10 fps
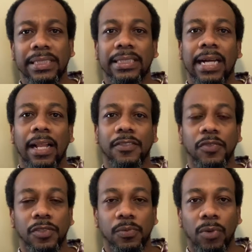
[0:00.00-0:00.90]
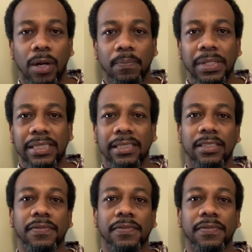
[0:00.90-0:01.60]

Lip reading: of dollars for small business,